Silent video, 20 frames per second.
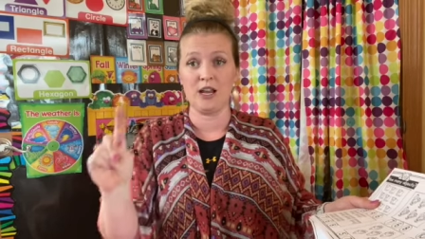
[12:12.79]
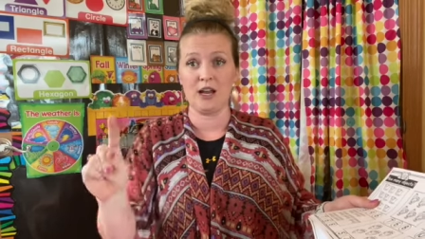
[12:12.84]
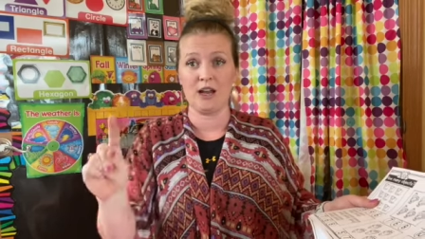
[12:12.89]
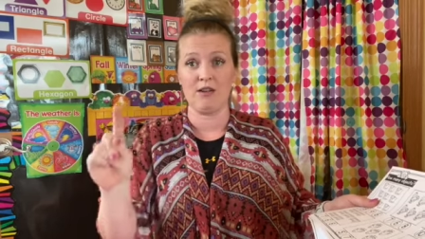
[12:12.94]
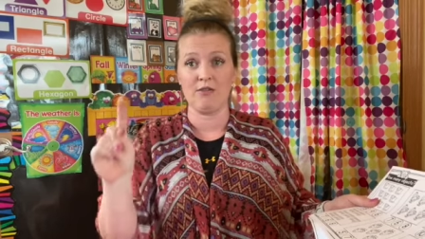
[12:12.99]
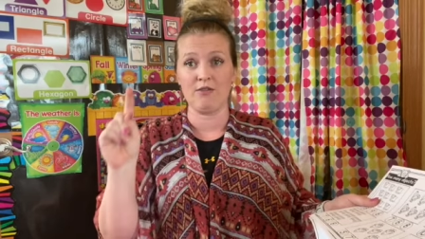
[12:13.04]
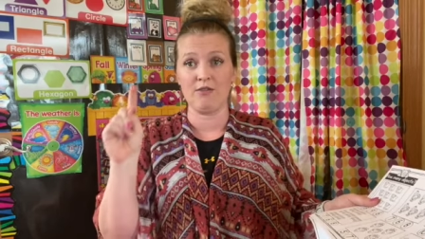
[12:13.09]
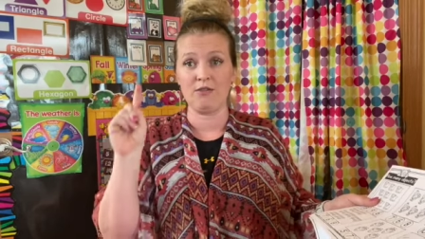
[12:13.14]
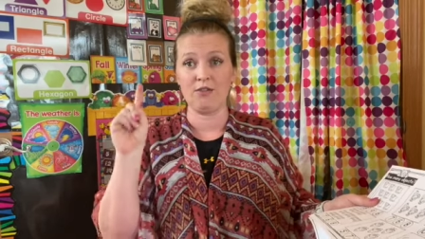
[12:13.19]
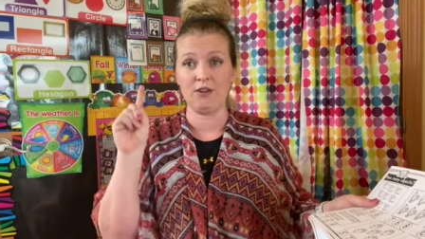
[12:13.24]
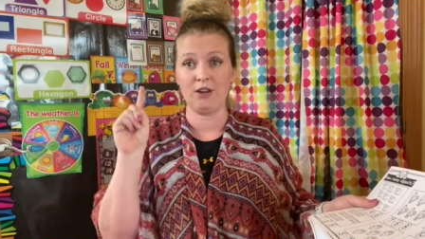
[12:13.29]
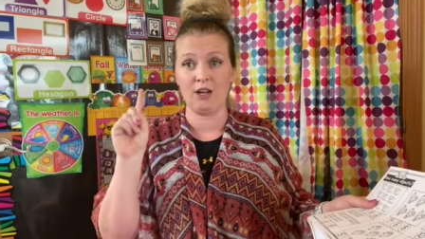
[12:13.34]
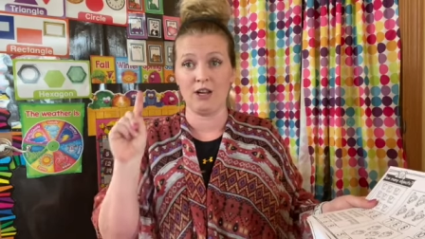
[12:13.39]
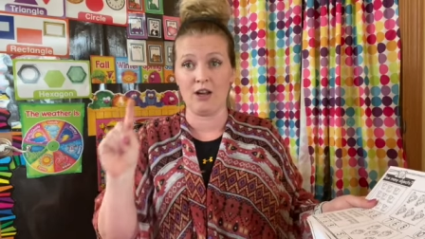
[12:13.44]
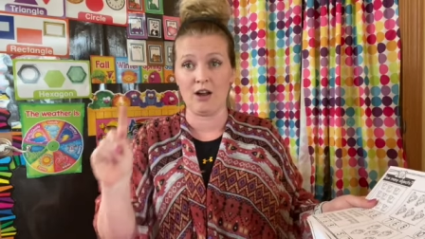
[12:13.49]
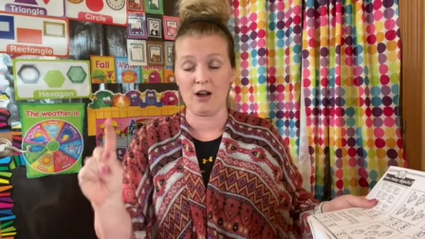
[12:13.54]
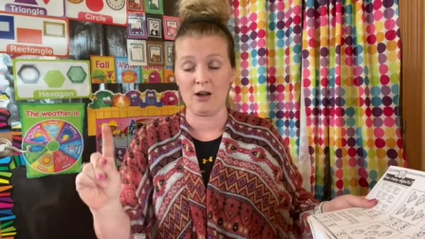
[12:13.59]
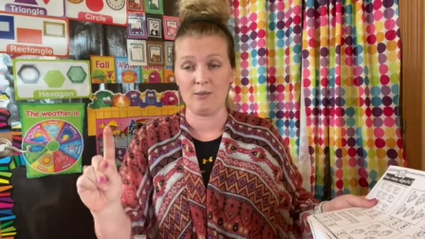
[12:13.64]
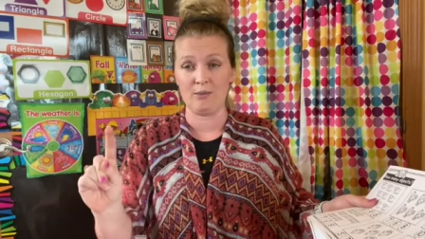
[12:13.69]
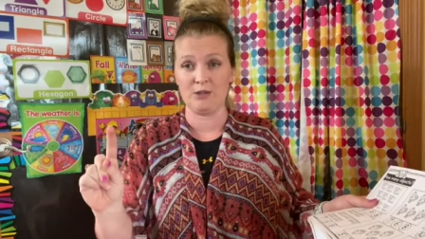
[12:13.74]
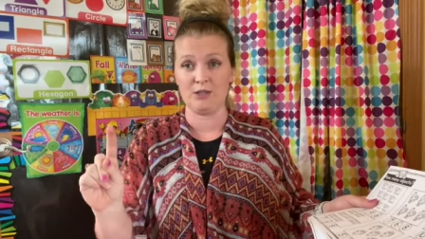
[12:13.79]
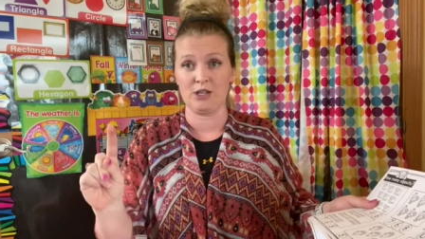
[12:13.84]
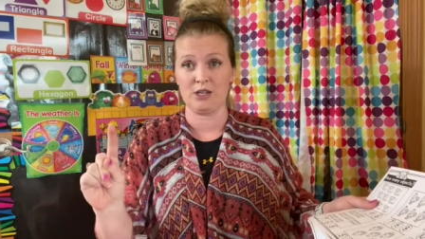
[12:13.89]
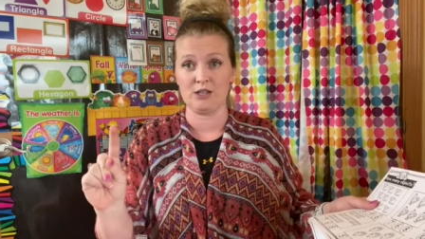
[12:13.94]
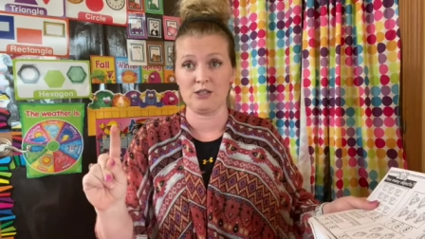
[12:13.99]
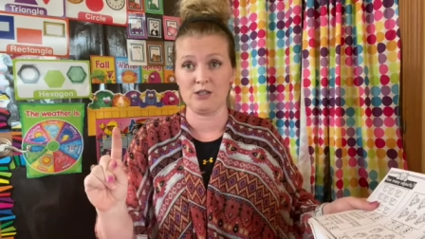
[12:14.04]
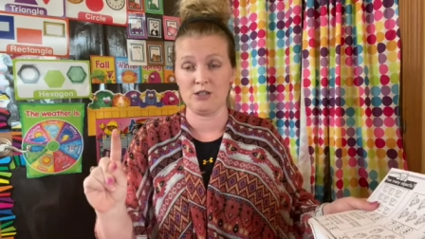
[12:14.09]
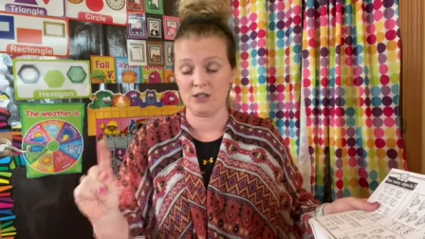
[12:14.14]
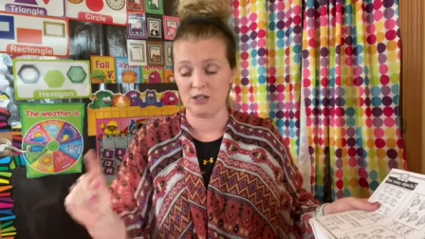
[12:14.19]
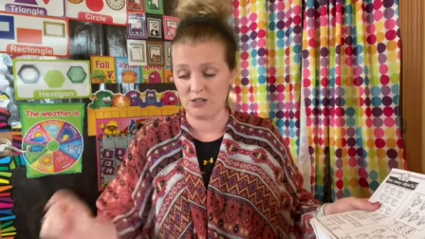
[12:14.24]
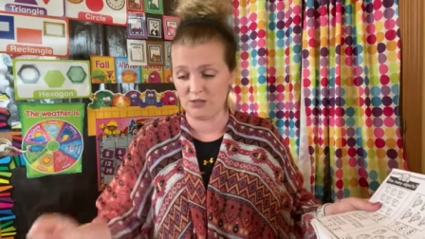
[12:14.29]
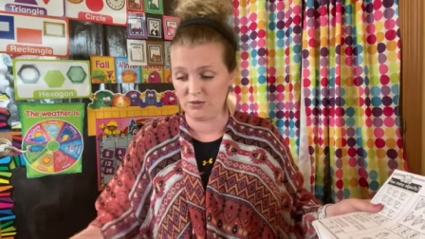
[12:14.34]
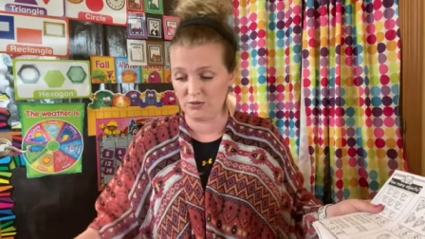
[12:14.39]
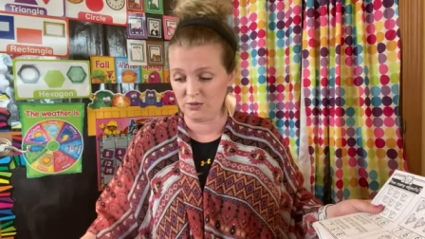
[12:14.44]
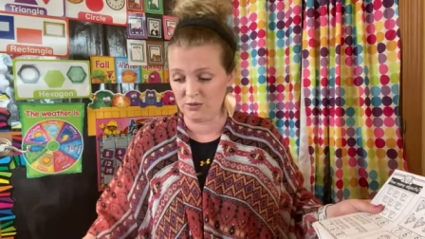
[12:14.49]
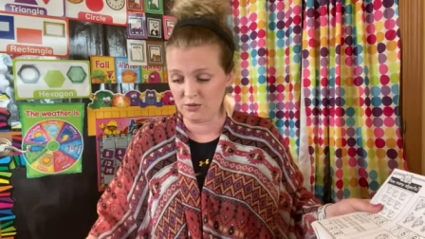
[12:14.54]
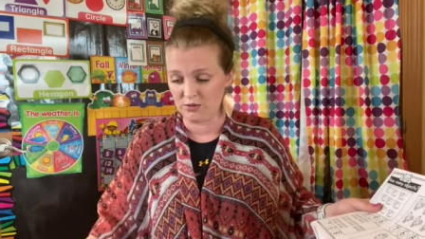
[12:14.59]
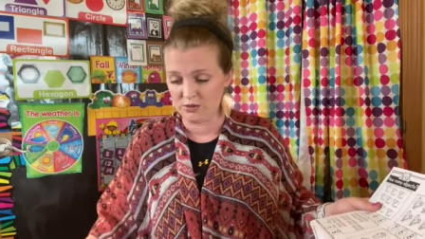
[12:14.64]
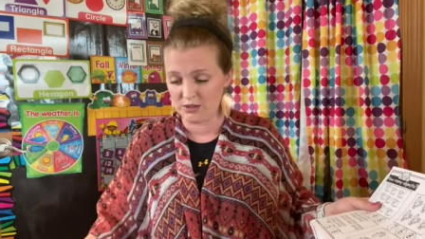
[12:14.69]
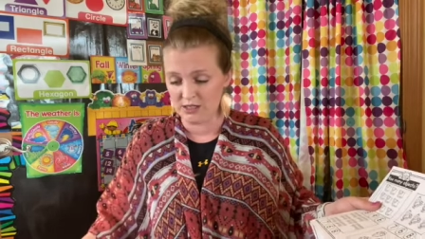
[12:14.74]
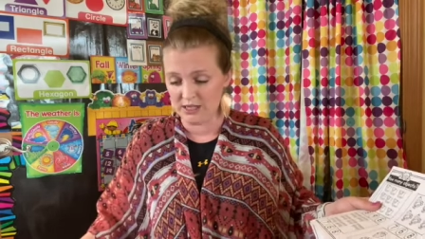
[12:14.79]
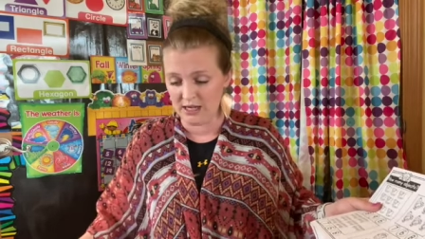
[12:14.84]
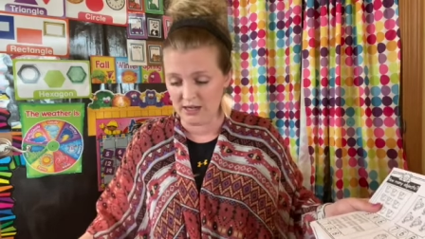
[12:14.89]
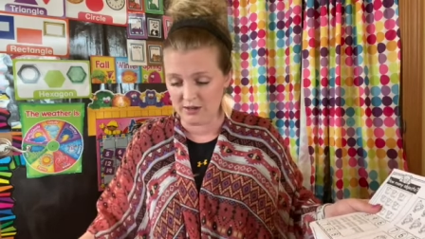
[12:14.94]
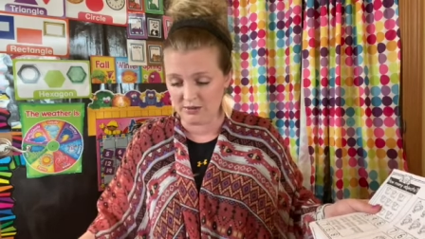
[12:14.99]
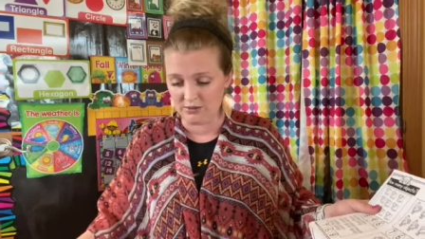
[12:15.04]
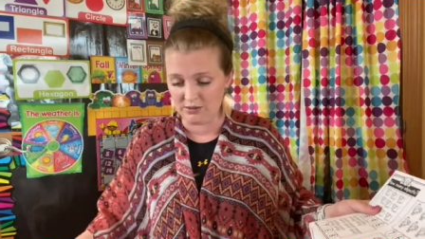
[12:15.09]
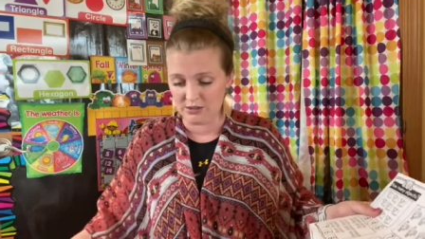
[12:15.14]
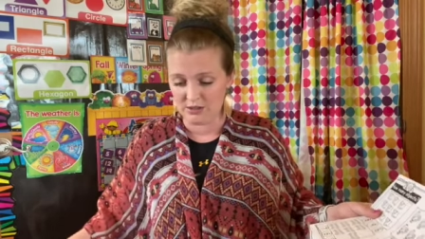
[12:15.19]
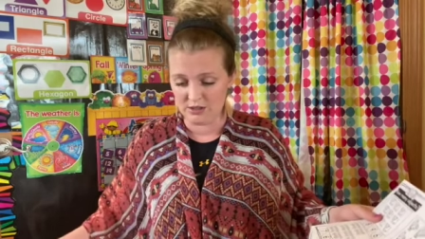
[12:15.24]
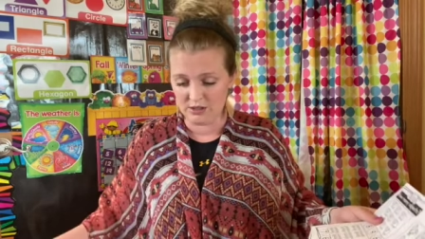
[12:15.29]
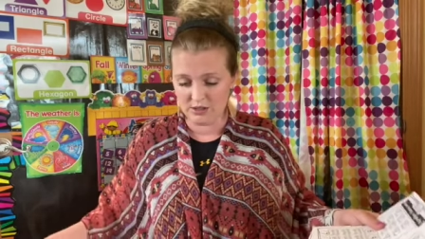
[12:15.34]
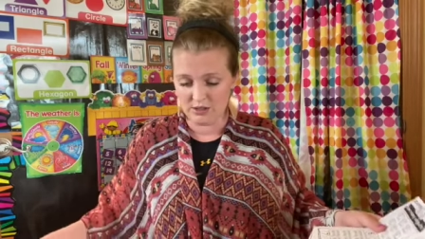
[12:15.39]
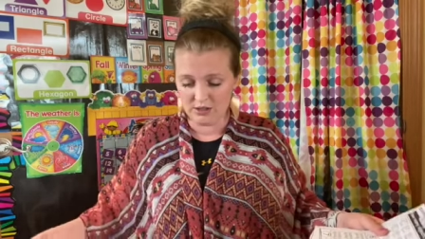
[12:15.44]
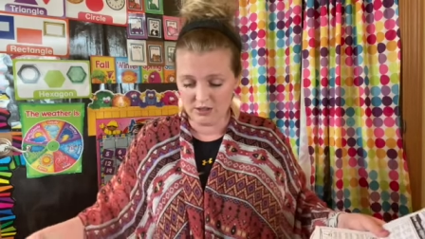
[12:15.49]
every object so they don't lose count.